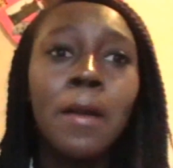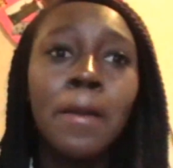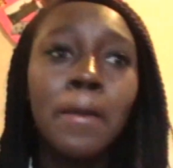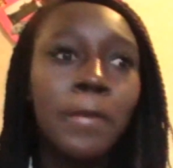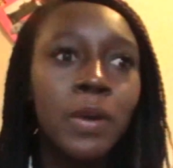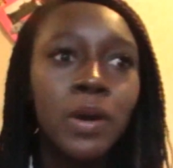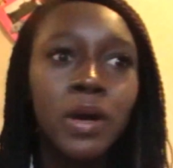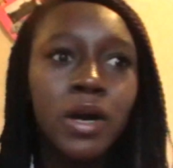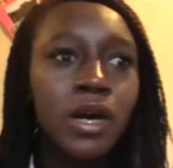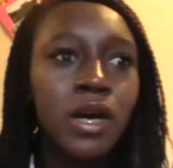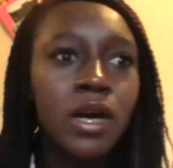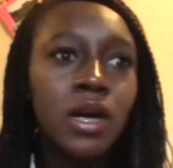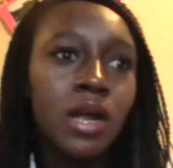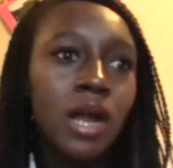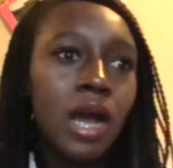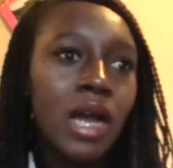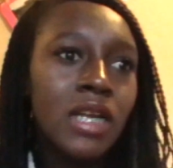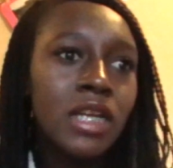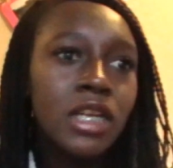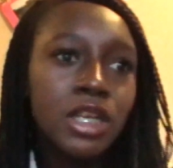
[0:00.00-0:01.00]
but
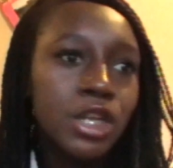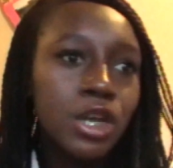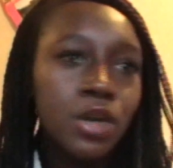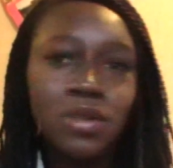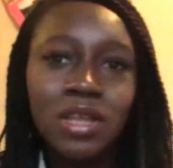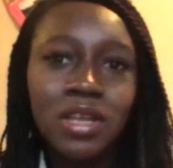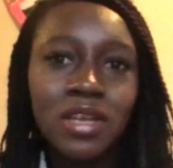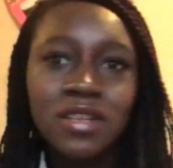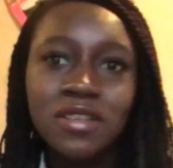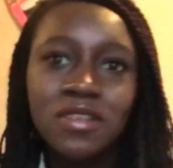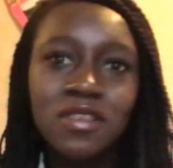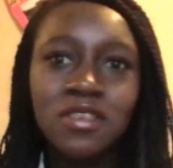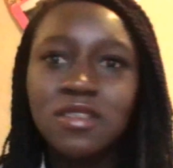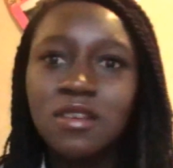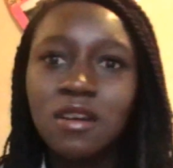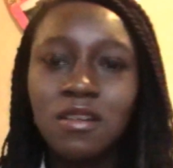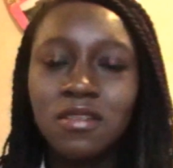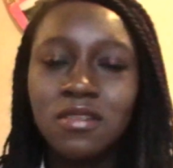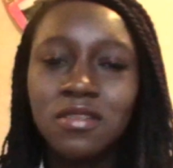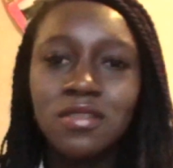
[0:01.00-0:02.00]
I didn't know that it
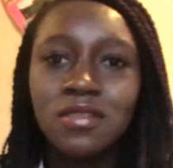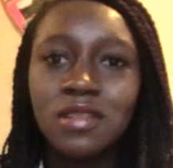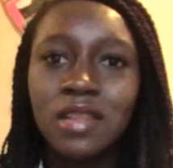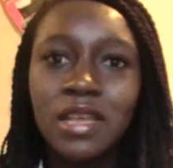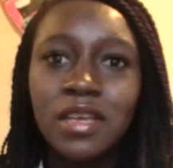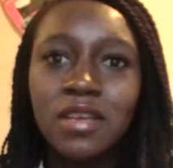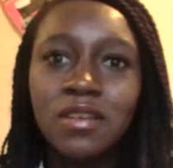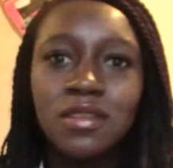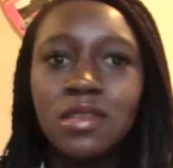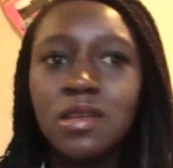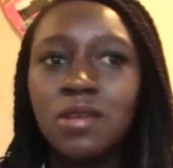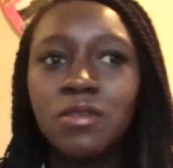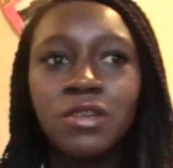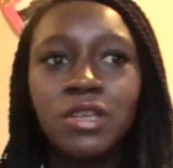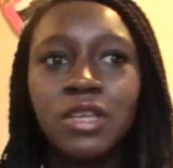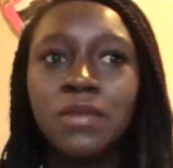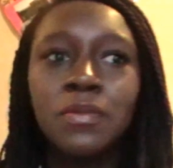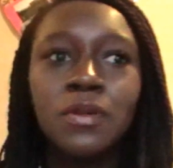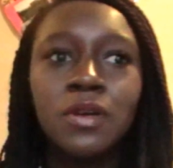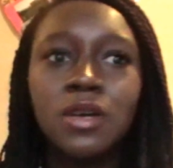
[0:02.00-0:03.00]
sucked like
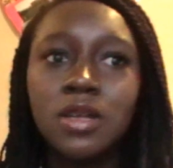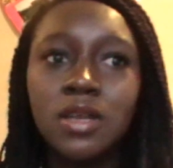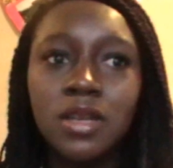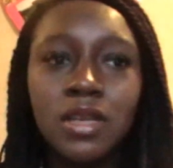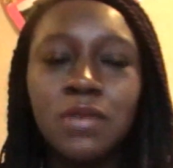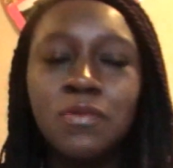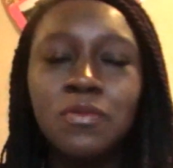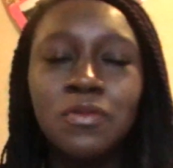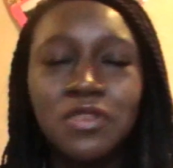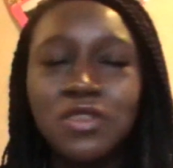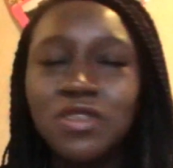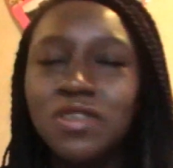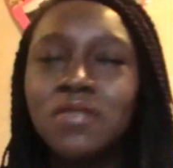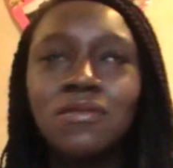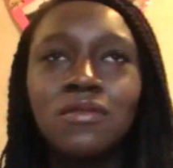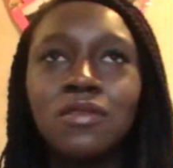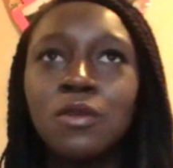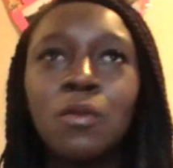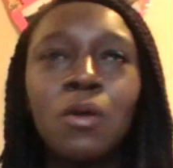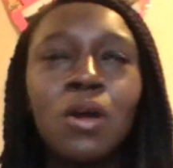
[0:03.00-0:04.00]
donkey butt.
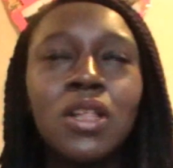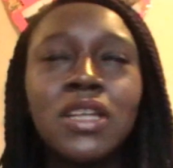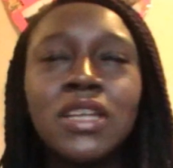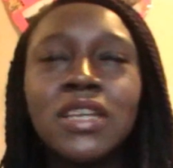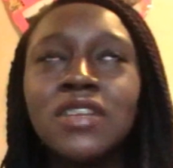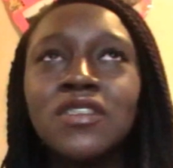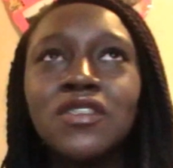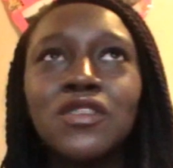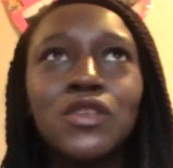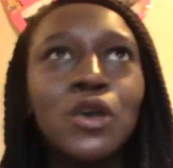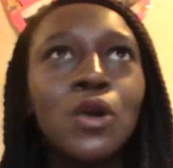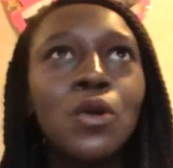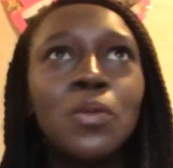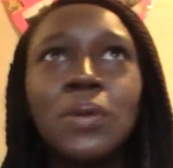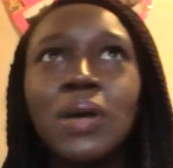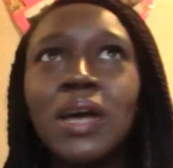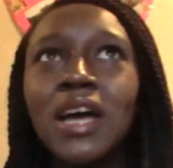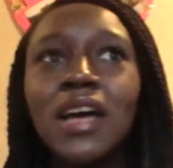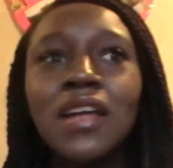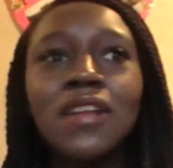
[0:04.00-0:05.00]
The quality is so
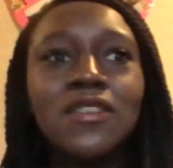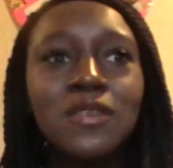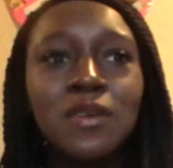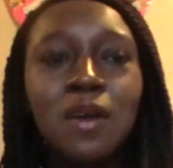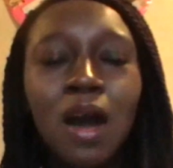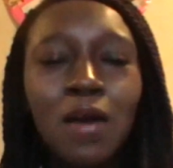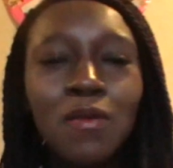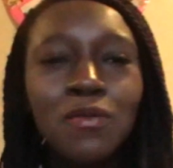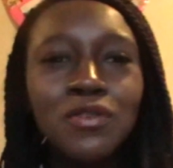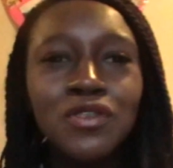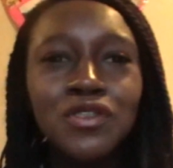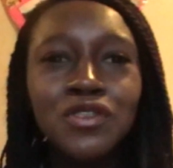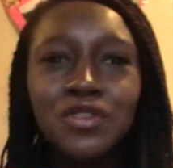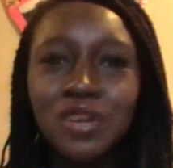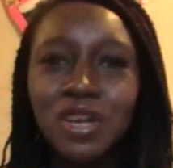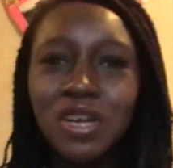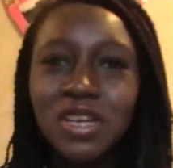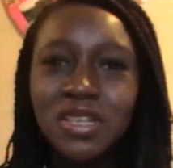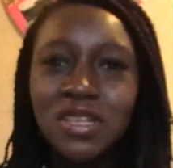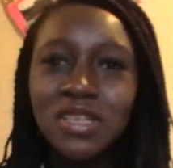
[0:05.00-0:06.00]
bad. So I was
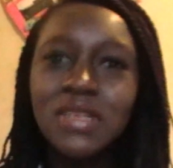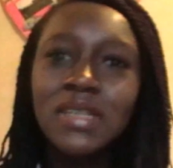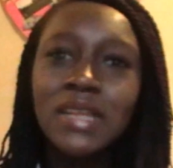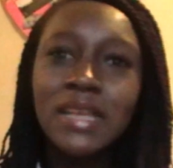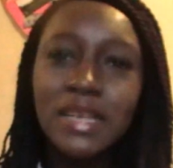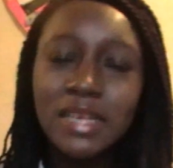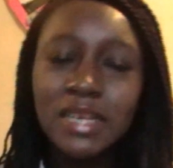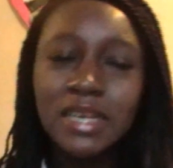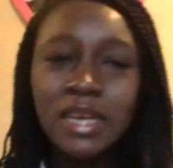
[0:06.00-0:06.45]
trying to like